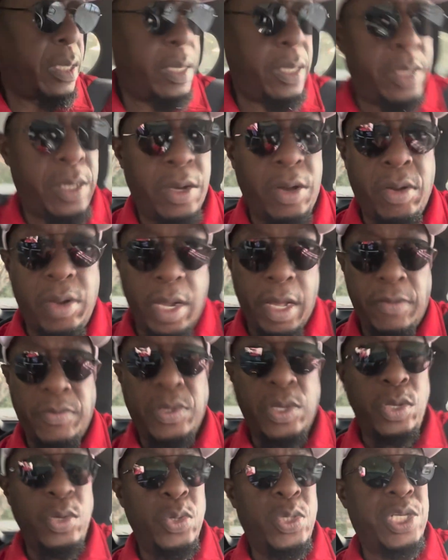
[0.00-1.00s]
Turn left.
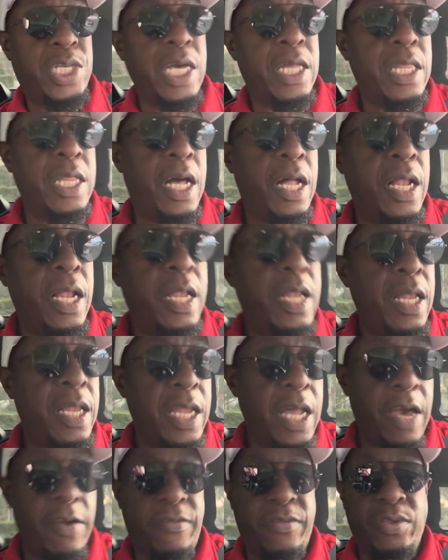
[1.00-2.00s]
So you signal
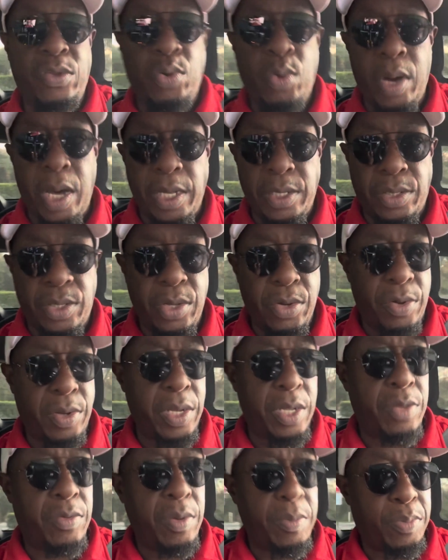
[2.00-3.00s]
left twice during
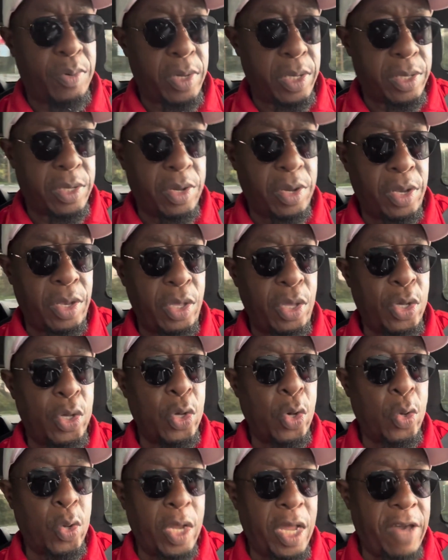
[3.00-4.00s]
the 3-point turn. You
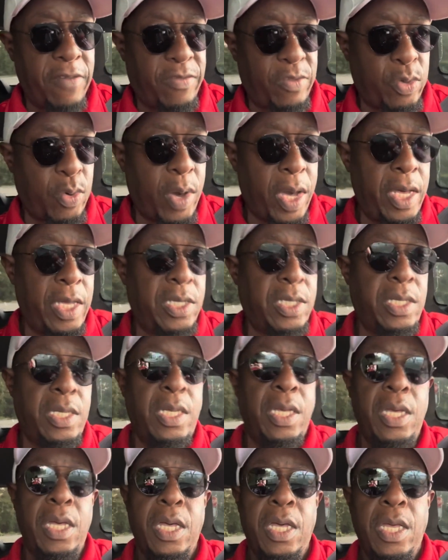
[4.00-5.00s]
go left twice,
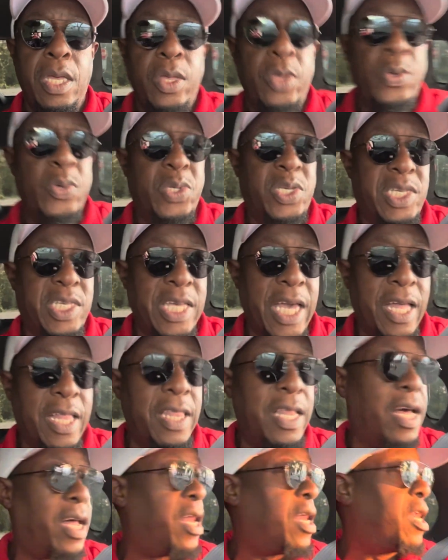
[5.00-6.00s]
you
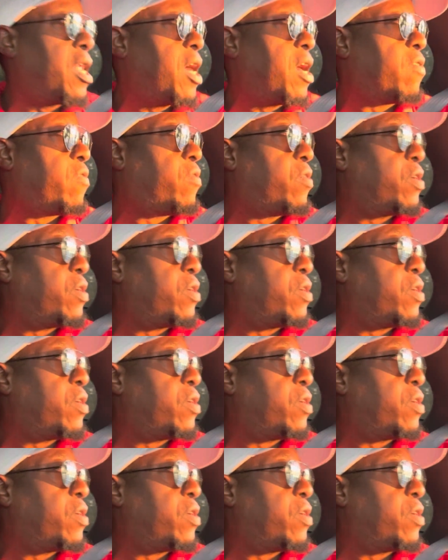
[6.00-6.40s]
signal left